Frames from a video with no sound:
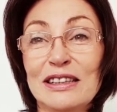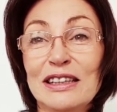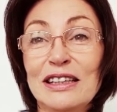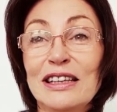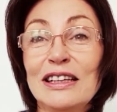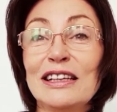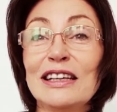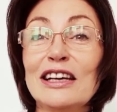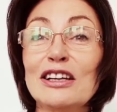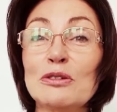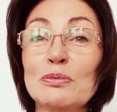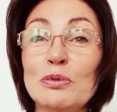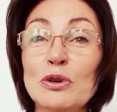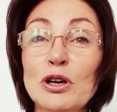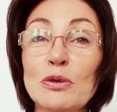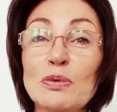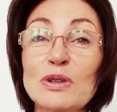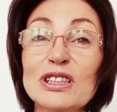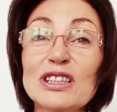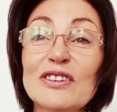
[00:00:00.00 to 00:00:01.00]
Now, the
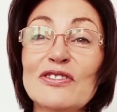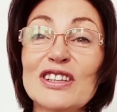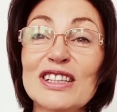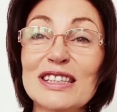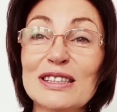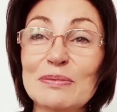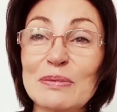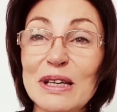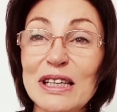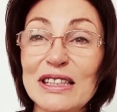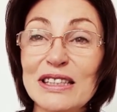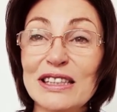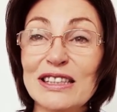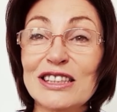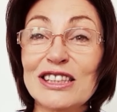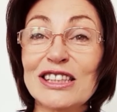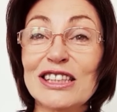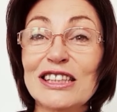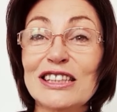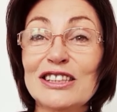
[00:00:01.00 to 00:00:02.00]
purpose of this message
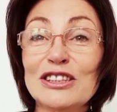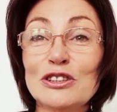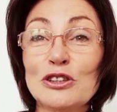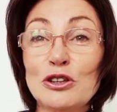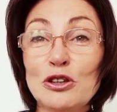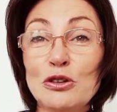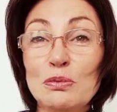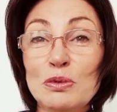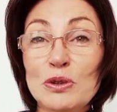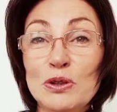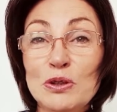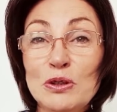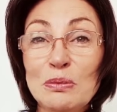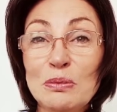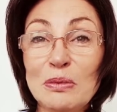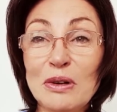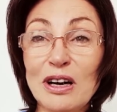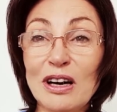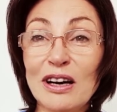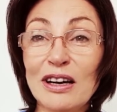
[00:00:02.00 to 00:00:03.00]
is to open your
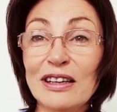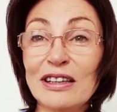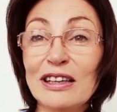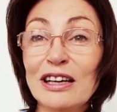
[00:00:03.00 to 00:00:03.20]
mind,